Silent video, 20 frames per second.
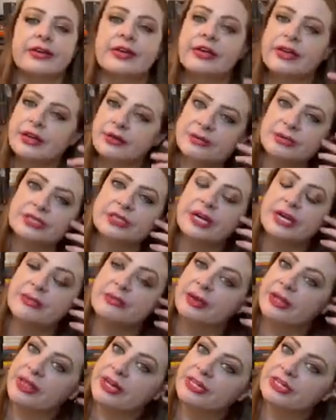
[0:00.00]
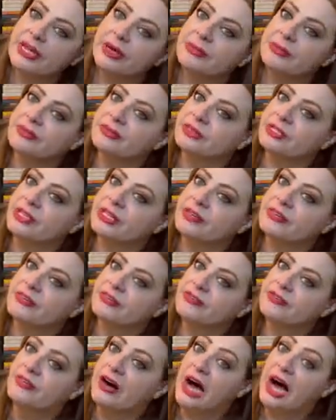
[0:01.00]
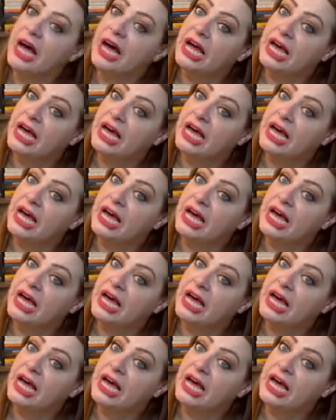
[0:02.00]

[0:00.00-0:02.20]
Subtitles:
It was like, by that time it was like 5,